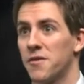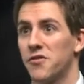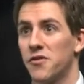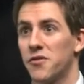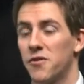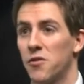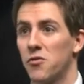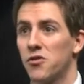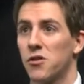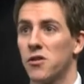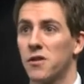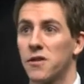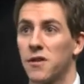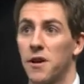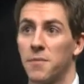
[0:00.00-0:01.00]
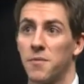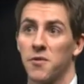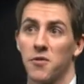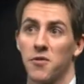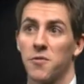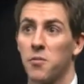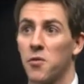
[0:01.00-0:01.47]
such as social clubs
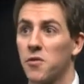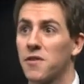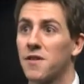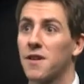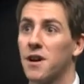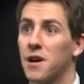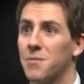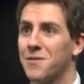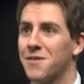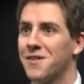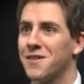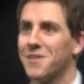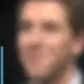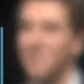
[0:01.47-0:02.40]
or sports clubs.